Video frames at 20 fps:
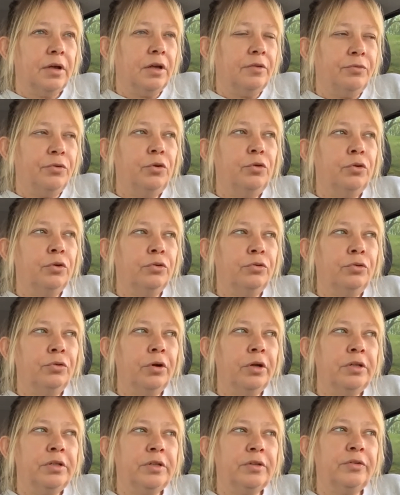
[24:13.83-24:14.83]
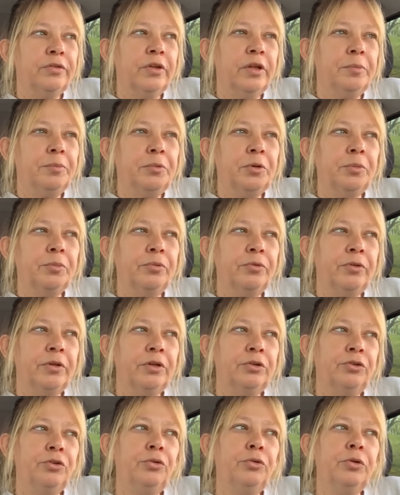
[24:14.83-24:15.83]
If you can treat the symptoms,
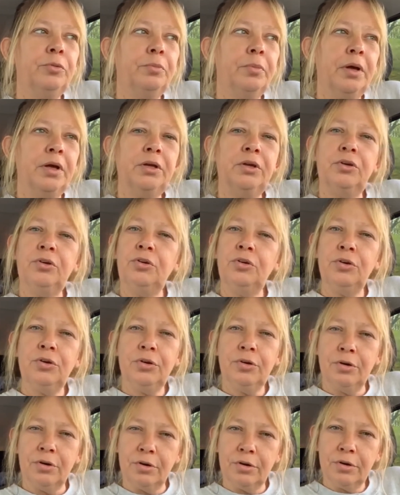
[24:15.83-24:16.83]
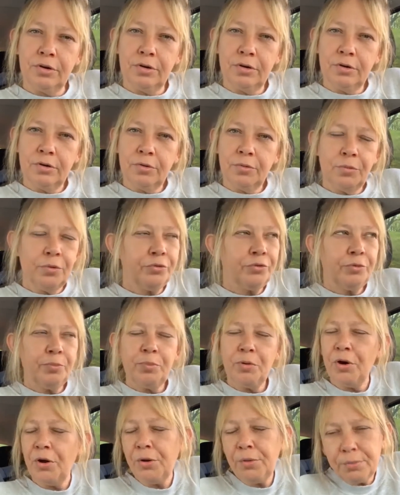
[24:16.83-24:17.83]
then you can make a cure. What's the
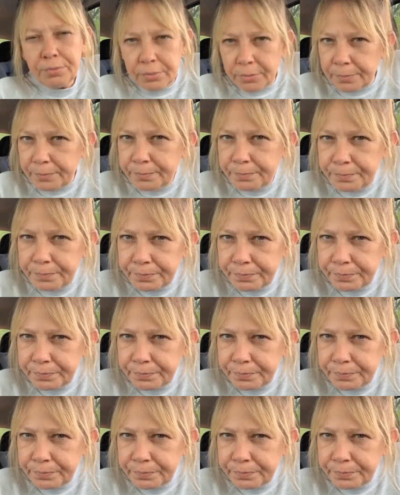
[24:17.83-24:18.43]
problem?